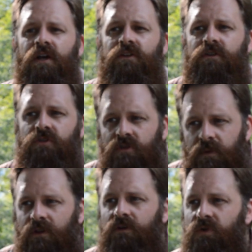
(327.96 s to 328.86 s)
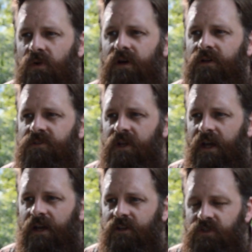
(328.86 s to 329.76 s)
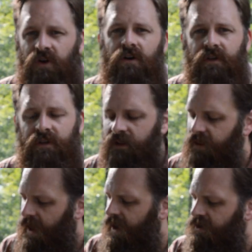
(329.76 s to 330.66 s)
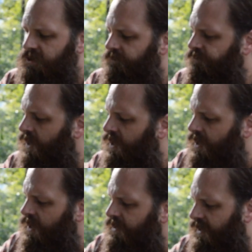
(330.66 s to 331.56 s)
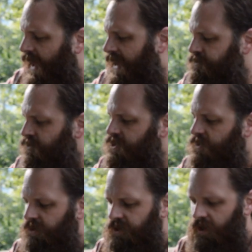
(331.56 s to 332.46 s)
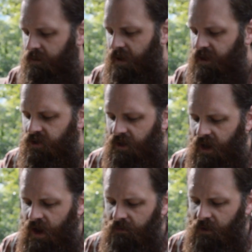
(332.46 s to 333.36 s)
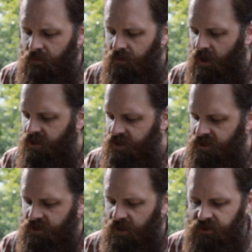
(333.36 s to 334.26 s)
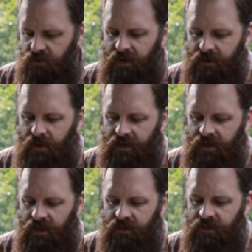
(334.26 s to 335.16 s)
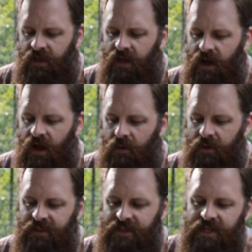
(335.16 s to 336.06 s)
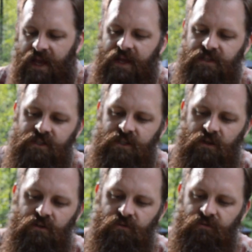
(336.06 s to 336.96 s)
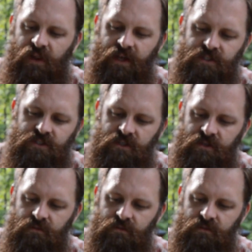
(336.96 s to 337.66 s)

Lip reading: to distribute those oils and to soften the hairs. And the last brush that we'll talk about is our combo brush. This is also made by Kent, and this has the flex